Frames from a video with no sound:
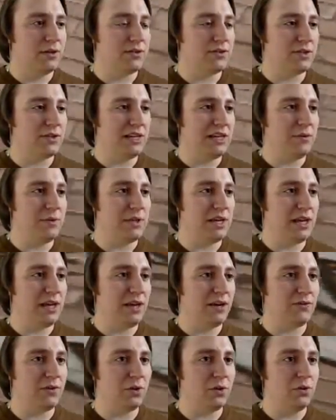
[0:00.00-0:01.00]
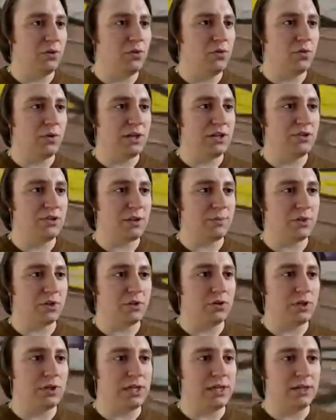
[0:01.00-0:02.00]
So I need to be careful. Ooh, he dropped a
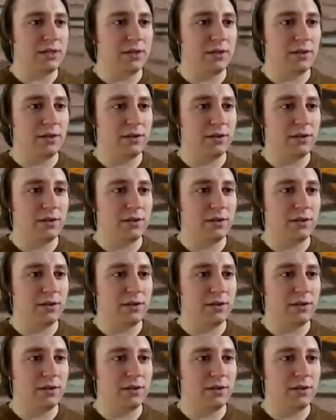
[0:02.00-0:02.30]
cookie.